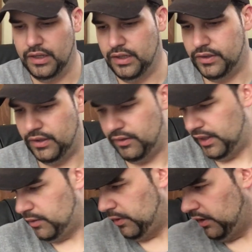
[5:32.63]
So
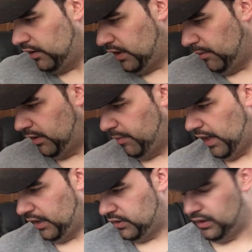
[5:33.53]
that's what all came in the
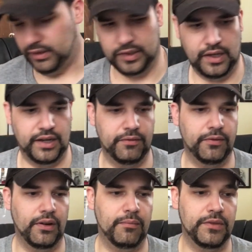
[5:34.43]
packaging, aside
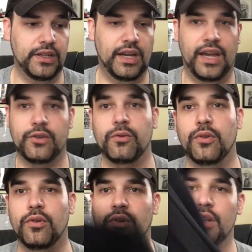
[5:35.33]
from the
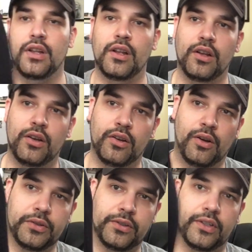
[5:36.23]
actual
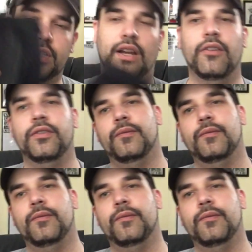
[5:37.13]
holster itself.